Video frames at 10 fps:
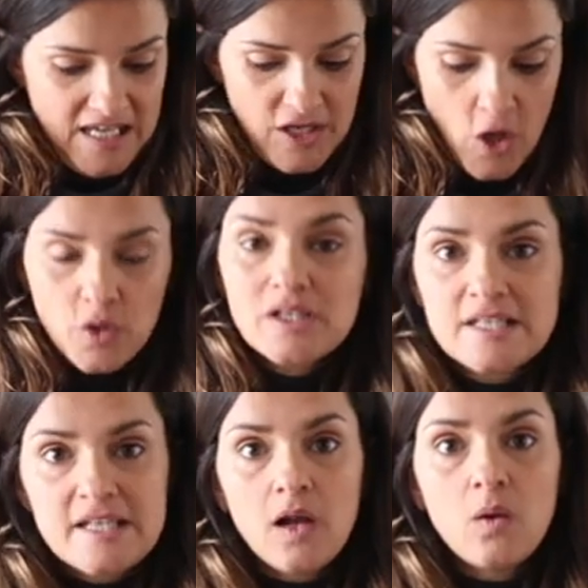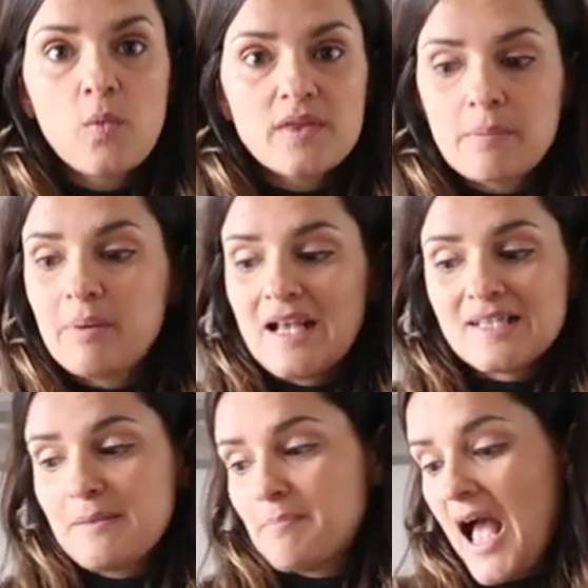you know, deal with the
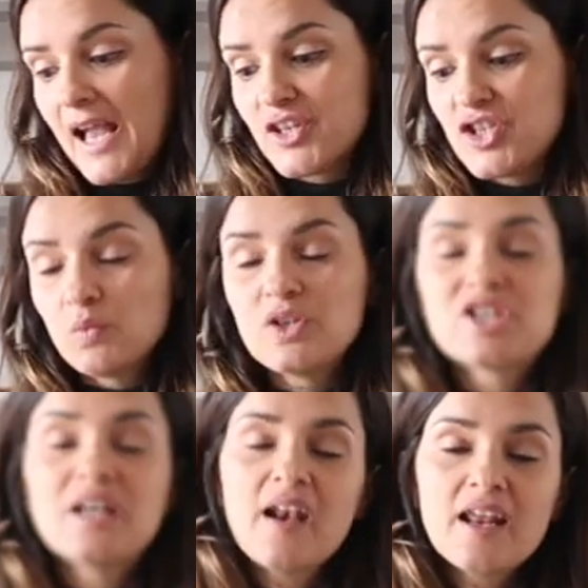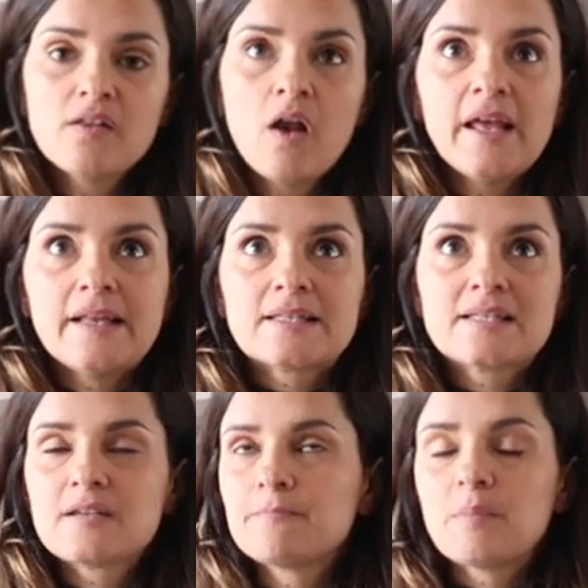plastic packaging, which in Lidl
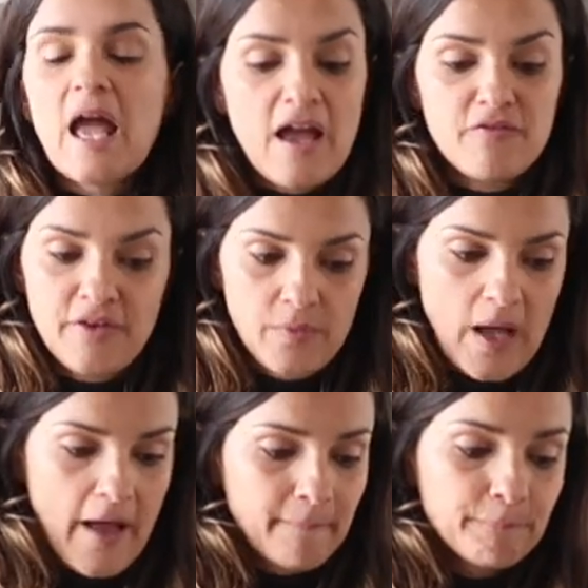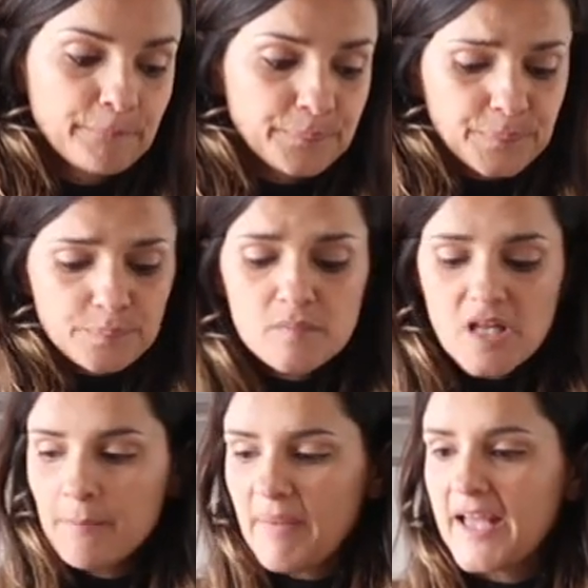it's everywhere.
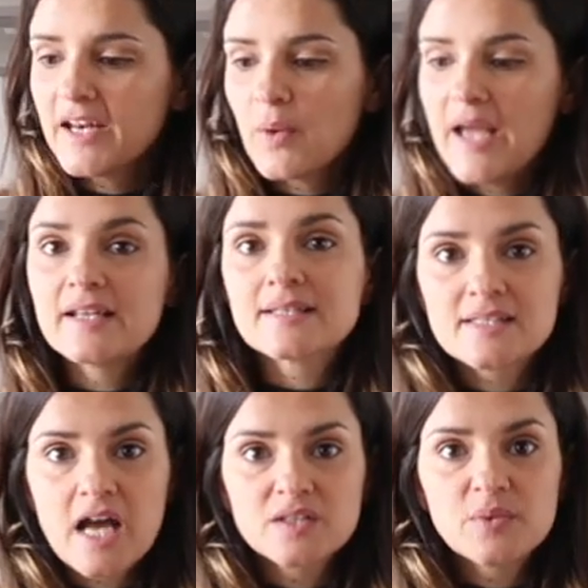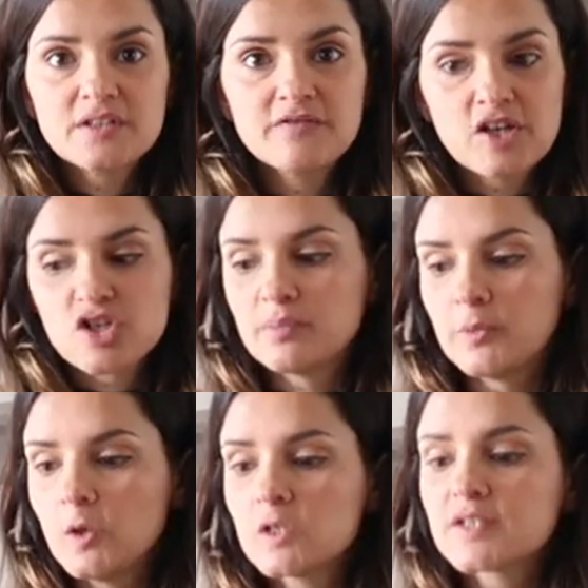But anyway, let's start with the
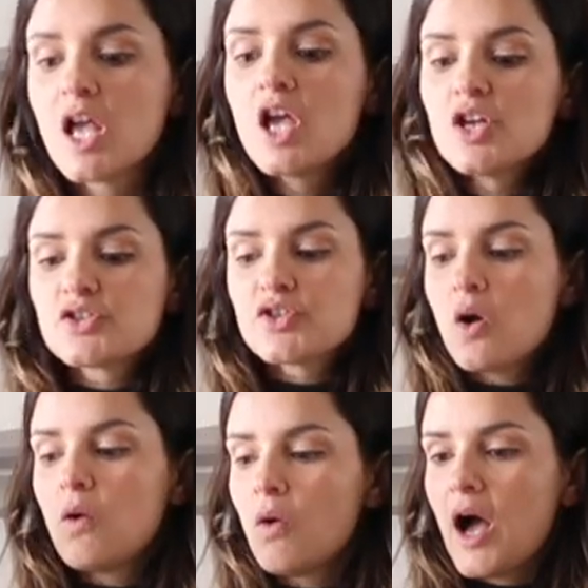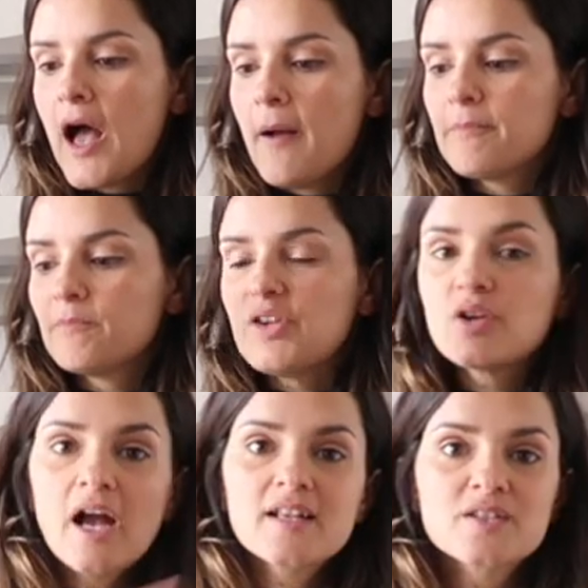vegetables. So
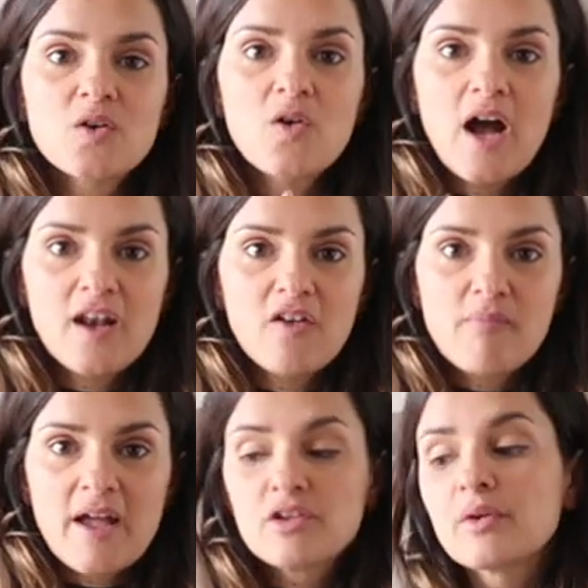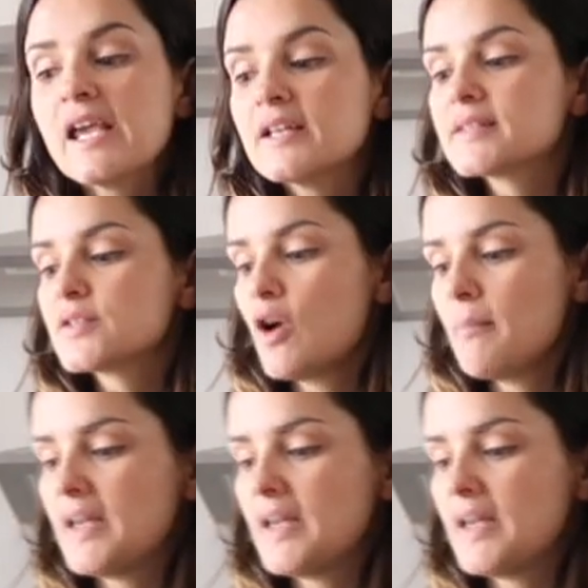you guys know I love my greens, so I